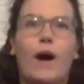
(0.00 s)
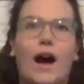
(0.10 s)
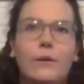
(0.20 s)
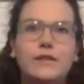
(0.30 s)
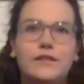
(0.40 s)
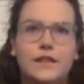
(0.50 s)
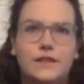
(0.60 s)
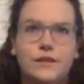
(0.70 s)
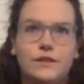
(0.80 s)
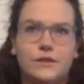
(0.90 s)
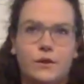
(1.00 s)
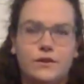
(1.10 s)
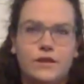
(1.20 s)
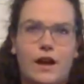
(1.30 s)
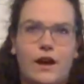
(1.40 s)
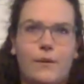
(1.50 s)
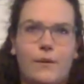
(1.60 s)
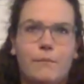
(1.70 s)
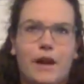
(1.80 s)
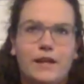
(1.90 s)
I was 6 years old.
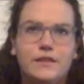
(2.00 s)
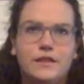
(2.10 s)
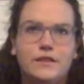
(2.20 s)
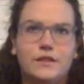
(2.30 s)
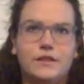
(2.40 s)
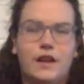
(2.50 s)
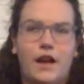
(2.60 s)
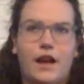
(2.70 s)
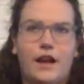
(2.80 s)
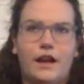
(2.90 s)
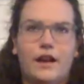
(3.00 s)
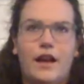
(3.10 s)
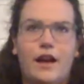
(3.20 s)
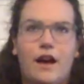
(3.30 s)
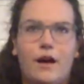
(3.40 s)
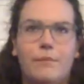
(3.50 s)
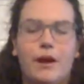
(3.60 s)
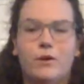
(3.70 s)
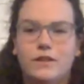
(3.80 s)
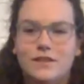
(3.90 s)
My sisters and I,
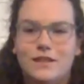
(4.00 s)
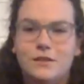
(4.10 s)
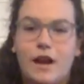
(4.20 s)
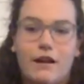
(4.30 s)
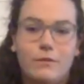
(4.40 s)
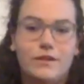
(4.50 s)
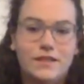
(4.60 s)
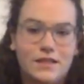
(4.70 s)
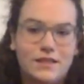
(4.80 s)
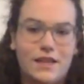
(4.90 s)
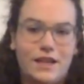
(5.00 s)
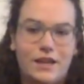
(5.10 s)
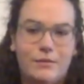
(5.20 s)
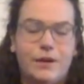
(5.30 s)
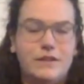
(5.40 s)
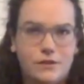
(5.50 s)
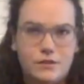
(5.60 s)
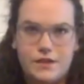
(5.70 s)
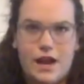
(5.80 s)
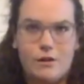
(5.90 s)
my oldest sister Erin was 16, my
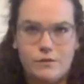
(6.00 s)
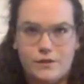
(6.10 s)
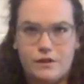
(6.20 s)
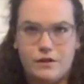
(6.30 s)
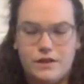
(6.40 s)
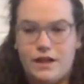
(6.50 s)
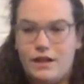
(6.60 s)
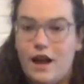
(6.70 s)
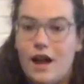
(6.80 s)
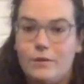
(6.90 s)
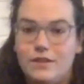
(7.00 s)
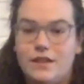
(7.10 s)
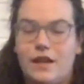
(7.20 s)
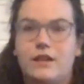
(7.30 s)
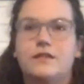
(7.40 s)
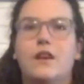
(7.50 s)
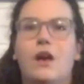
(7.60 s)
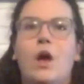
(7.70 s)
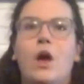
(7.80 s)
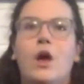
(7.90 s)
sister Tara was 13, and I was 6.
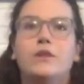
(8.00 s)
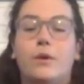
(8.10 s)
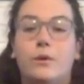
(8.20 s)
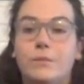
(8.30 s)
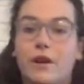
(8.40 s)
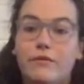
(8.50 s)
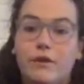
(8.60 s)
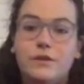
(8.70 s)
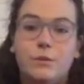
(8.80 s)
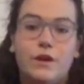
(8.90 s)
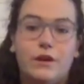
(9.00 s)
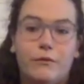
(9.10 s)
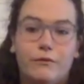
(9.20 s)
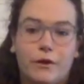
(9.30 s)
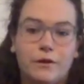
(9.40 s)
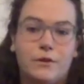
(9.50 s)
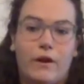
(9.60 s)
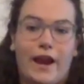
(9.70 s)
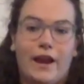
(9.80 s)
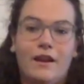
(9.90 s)
So it was my first week of first
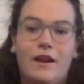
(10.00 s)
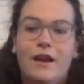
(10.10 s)
grade.